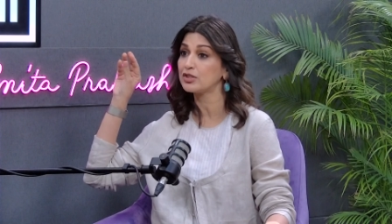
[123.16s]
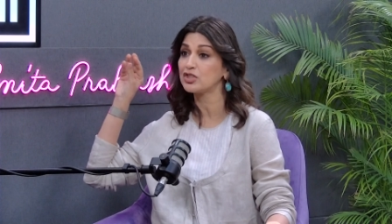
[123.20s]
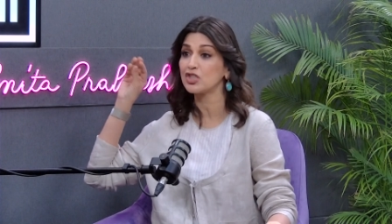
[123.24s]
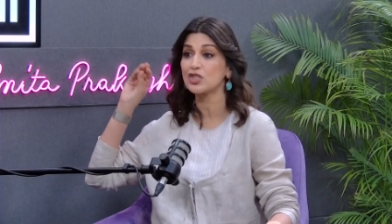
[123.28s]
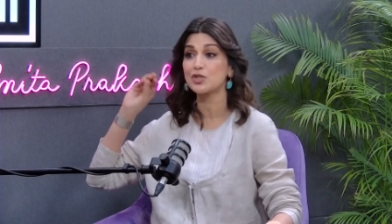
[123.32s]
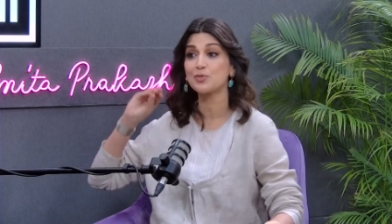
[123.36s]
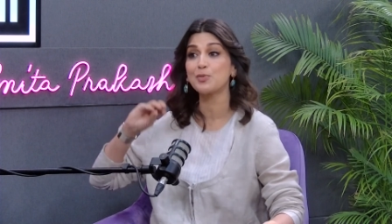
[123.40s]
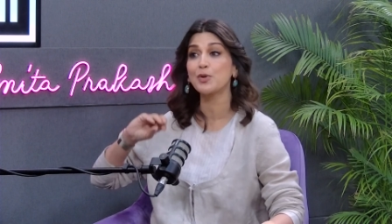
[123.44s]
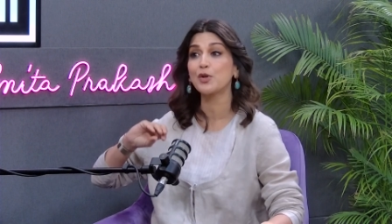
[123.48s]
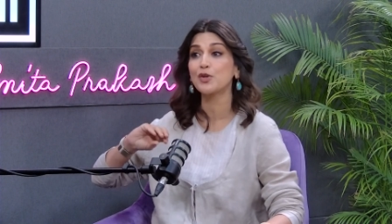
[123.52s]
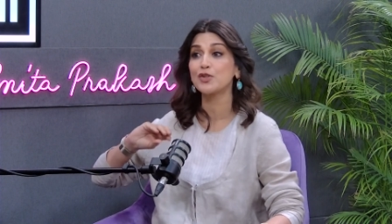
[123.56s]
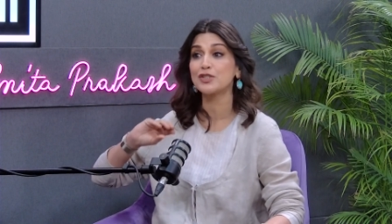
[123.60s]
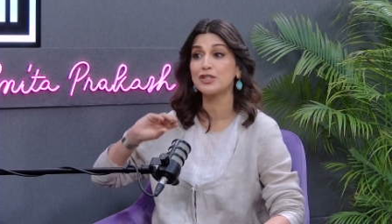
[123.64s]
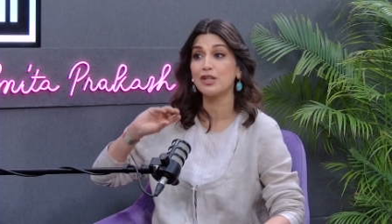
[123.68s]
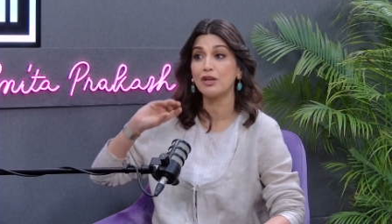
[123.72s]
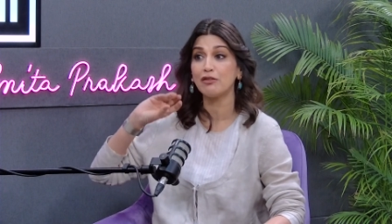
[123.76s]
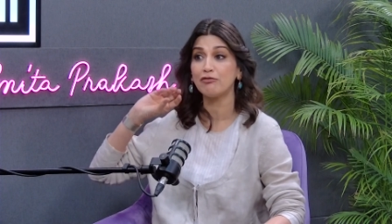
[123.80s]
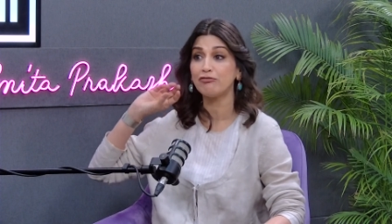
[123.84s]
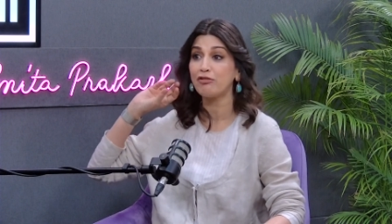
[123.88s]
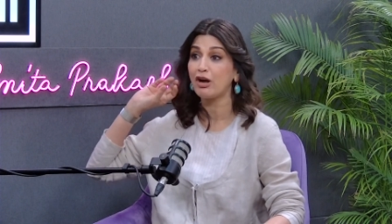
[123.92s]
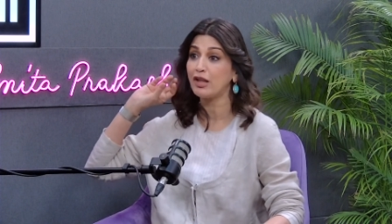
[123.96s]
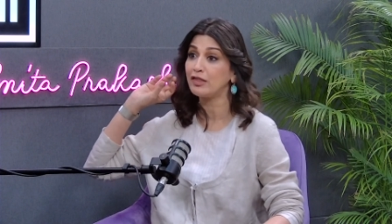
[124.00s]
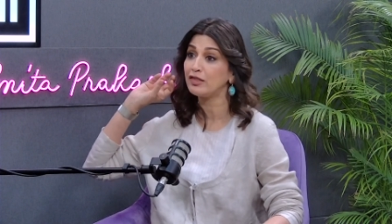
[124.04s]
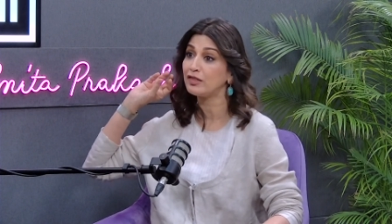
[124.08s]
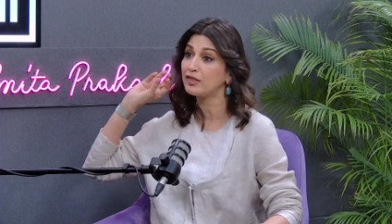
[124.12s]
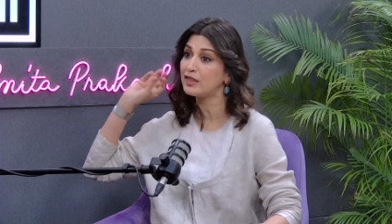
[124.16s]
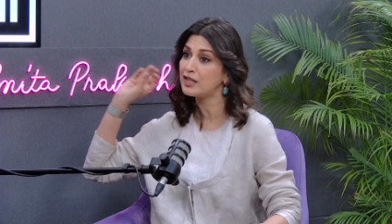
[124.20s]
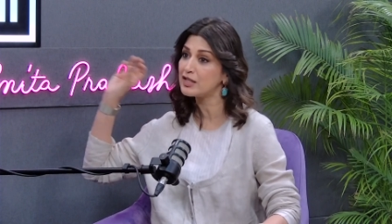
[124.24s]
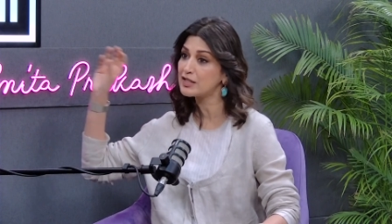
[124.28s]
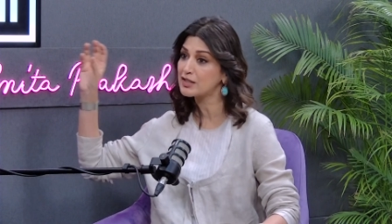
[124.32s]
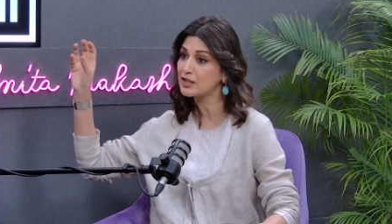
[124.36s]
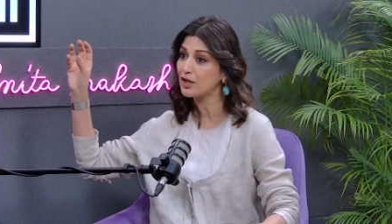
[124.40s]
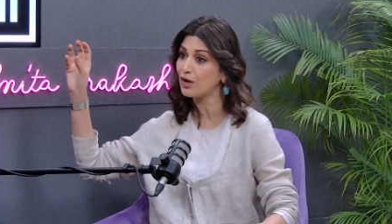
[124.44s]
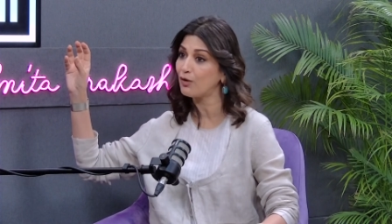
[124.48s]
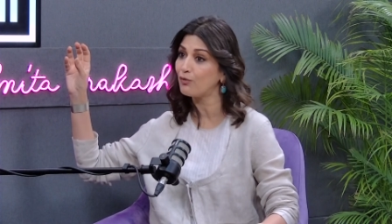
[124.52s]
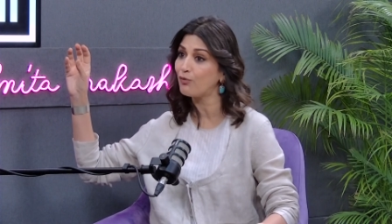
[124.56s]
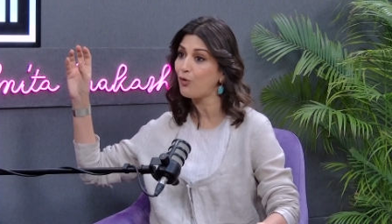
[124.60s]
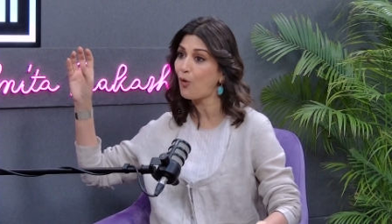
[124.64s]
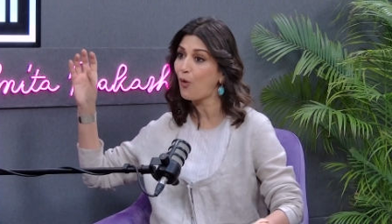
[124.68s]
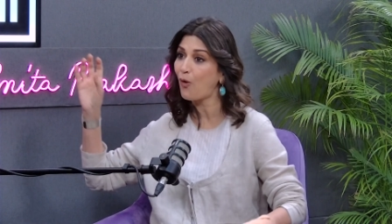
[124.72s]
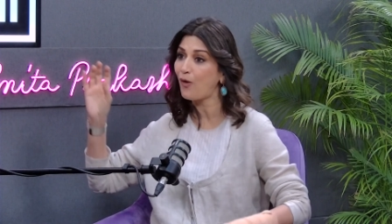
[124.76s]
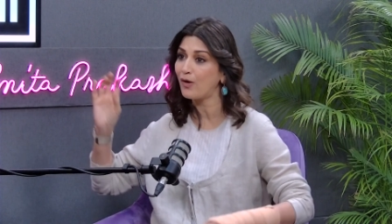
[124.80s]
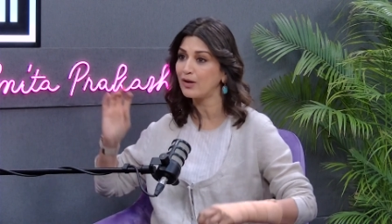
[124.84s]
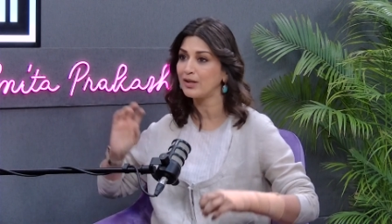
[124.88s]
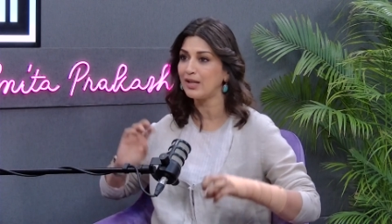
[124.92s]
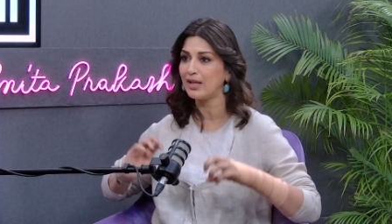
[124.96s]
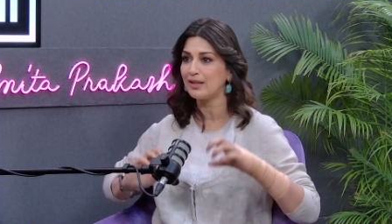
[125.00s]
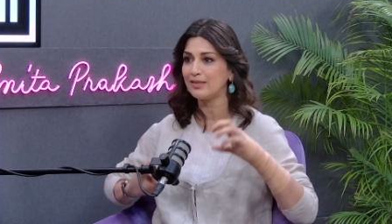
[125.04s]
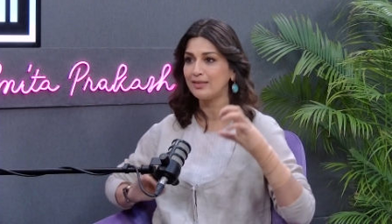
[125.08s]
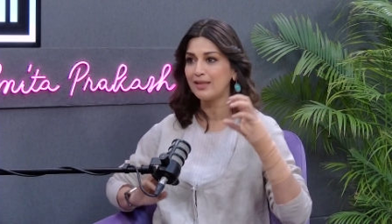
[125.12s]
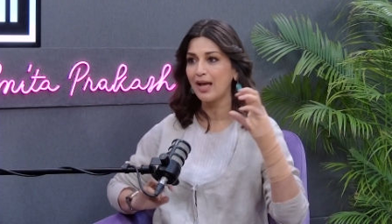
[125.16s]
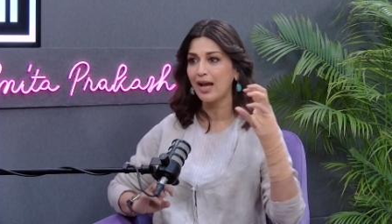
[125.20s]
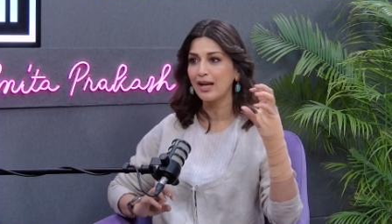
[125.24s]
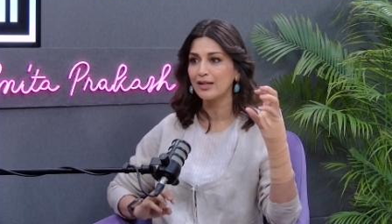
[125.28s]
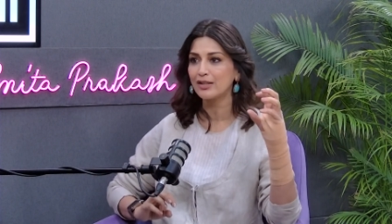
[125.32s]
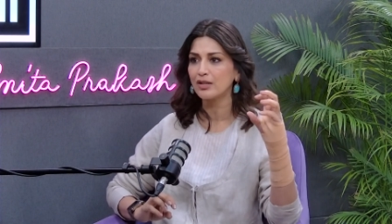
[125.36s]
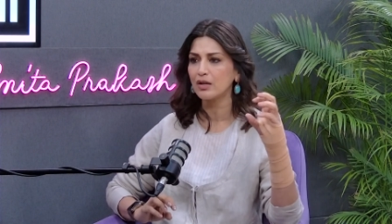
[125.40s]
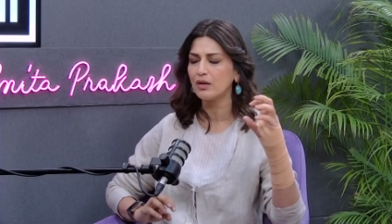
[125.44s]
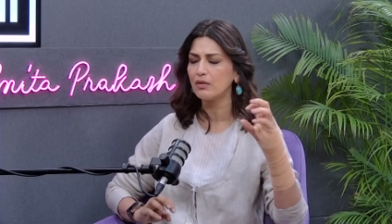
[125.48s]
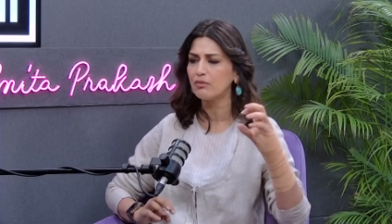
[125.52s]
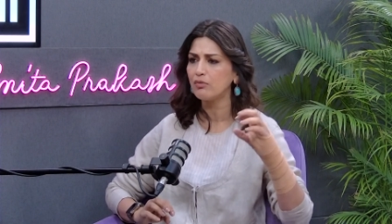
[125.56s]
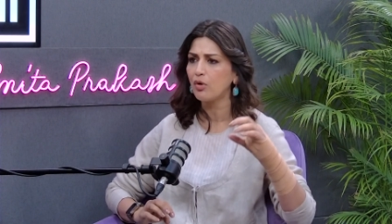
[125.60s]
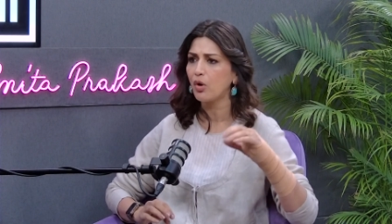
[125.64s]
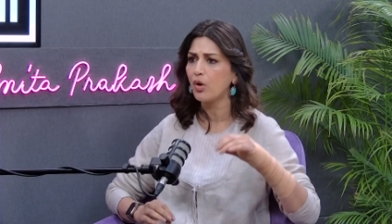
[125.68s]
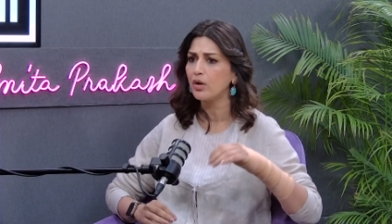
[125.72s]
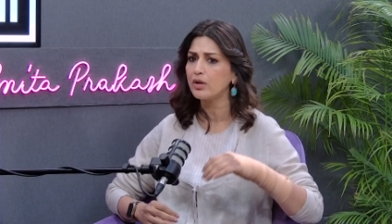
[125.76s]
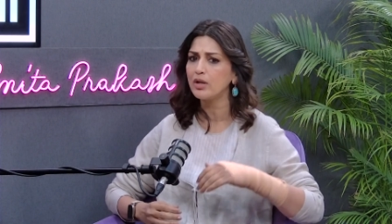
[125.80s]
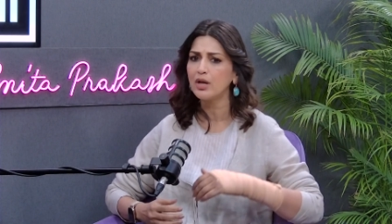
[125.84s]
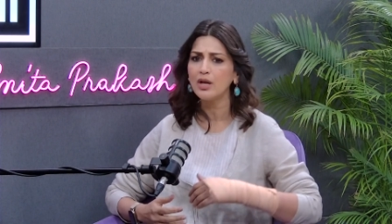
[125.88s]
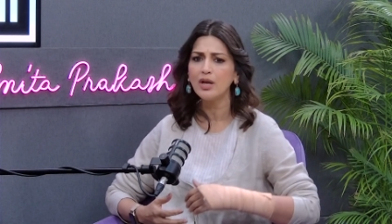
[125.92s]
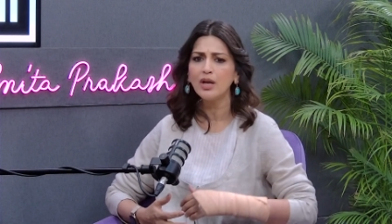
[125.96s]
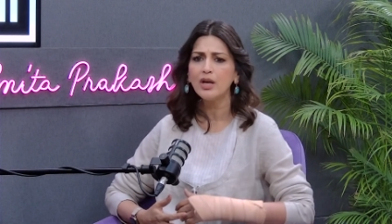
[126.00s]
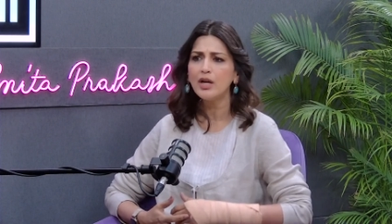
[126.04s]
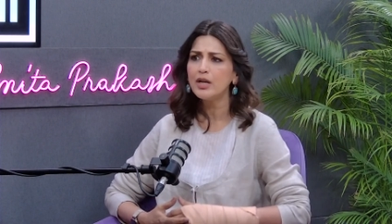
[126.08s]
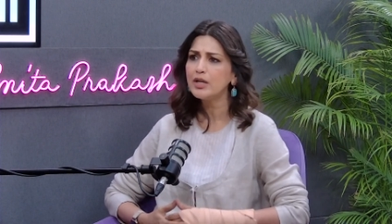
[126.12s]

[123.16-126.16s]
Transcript: just because they've won this award and that award.